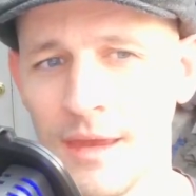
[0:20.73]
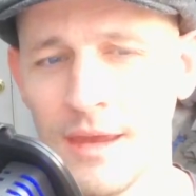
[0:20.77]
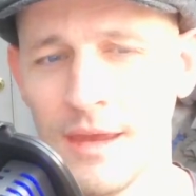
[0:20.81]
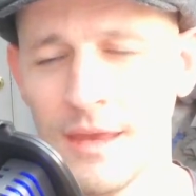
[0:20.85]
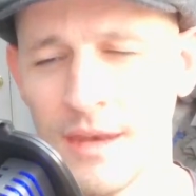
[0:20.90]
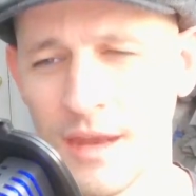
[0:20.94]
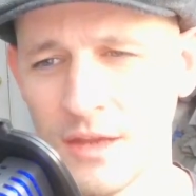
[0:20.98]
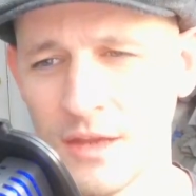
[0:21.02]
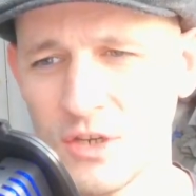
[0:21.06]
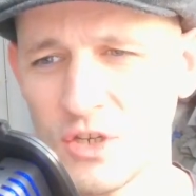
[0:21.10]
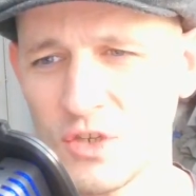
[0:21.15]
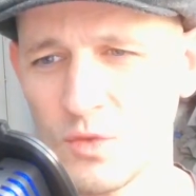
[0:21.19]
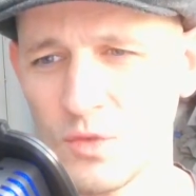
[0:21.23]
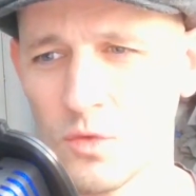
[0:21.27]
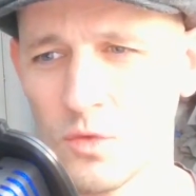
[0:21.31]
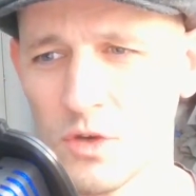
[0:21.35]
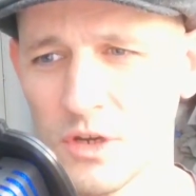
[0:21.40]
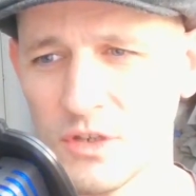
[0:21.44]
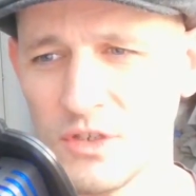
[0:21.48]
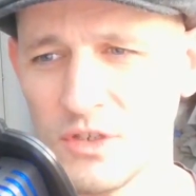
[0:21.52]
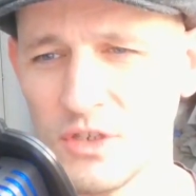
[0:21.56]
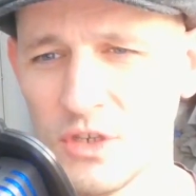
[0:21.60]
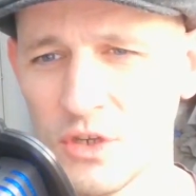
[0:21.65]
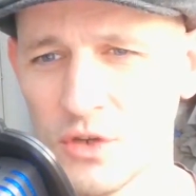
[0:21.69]
And I just
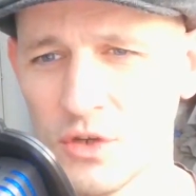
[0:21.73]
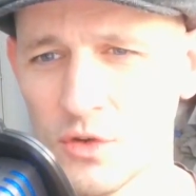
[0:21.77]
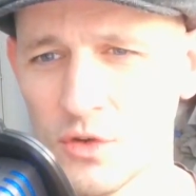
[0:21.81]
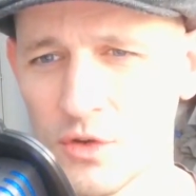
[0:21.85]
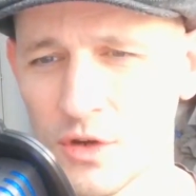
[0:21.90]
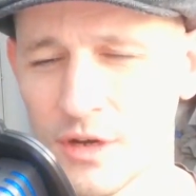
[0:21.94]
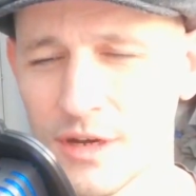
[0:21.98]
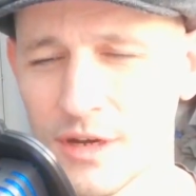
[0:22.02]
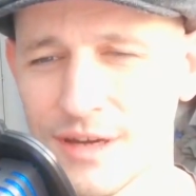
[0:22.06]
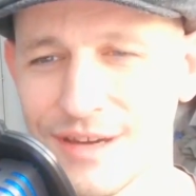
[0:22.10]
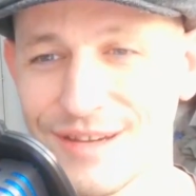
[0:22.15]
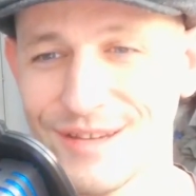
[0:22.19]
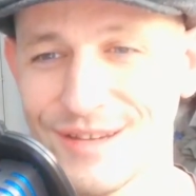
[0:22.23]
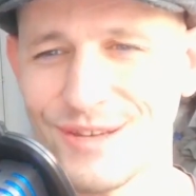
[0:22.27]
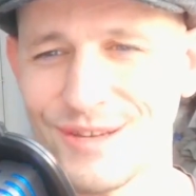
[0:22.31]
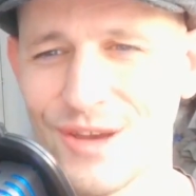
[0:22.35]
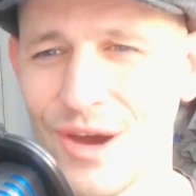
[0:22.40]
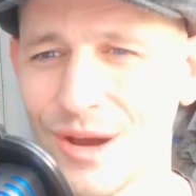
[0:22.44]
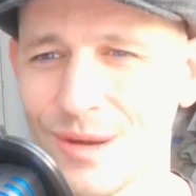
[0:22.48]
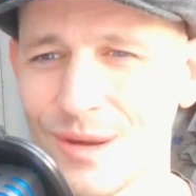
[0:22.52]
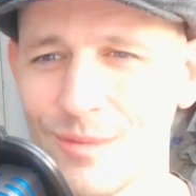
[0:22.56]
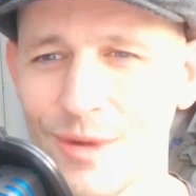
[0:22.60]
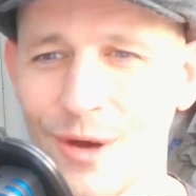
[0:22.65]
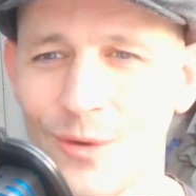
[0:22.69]
want to
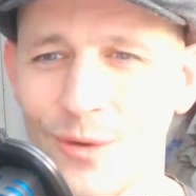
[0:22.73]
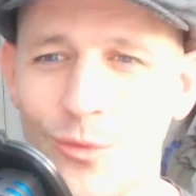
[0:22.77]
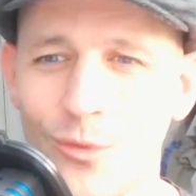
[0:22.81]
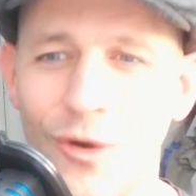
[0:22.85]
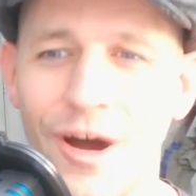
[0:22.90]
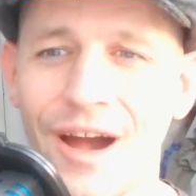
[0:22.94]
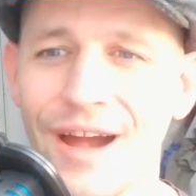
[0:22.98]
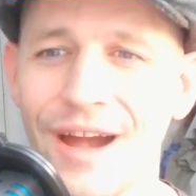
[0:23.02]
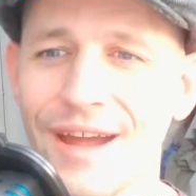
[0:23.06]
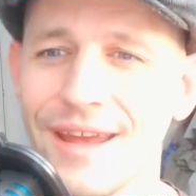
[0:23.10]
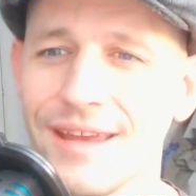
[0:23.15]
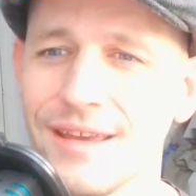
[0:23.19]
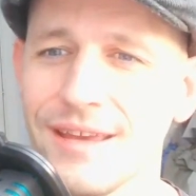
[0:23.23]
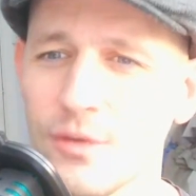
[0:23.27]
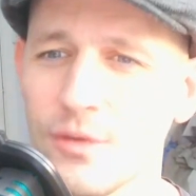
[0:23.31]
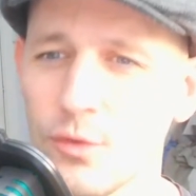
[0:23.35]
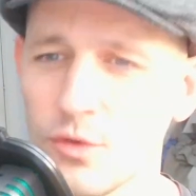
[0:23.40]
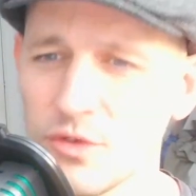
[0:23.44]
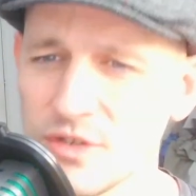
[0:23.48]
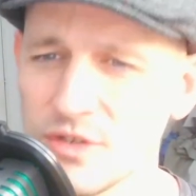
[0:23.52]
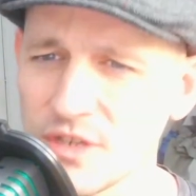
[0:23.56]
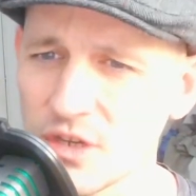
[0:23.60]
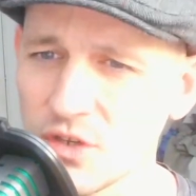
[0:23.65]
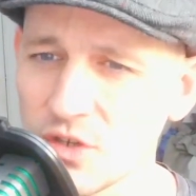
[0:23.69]
talk about why
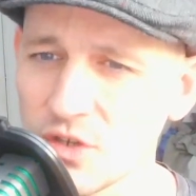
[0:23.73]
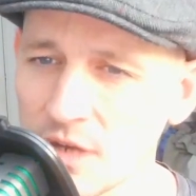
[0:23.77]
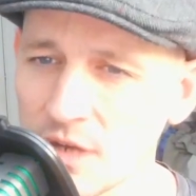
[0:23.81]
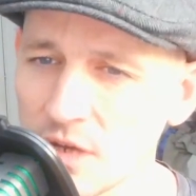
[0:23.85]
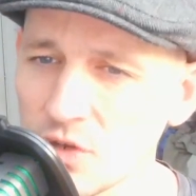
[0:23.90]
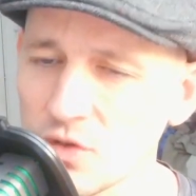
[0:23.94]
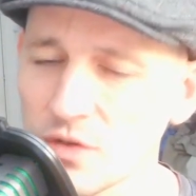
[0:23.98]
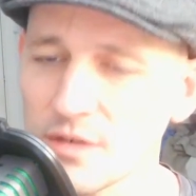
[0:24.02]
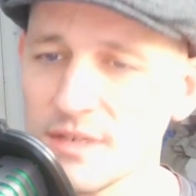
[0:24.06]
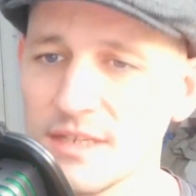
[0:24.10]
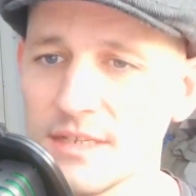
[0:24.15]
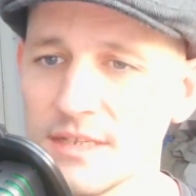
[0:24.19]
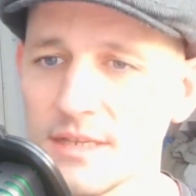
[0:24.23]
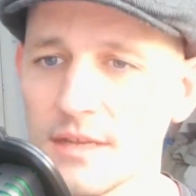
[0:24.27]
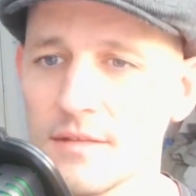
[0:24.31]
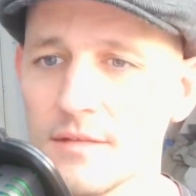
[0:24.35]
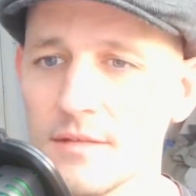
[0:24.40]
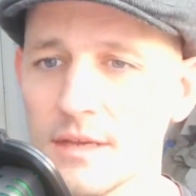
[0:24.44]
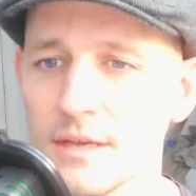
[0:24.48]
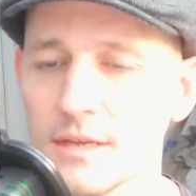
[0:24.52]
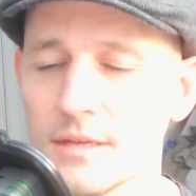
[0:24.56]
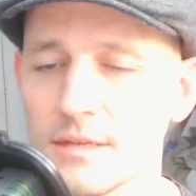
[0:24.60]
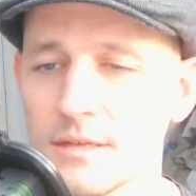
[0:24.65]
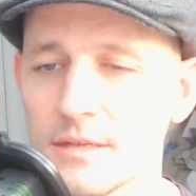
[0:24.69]
there's such an interest in
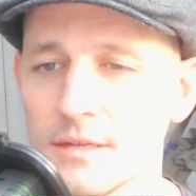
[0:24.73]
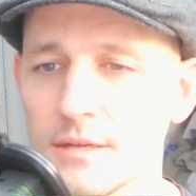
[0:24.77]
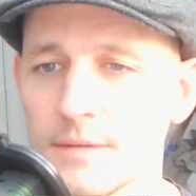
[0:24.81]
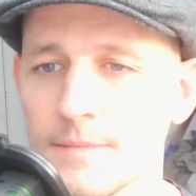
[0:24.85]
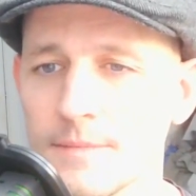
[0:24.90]
this.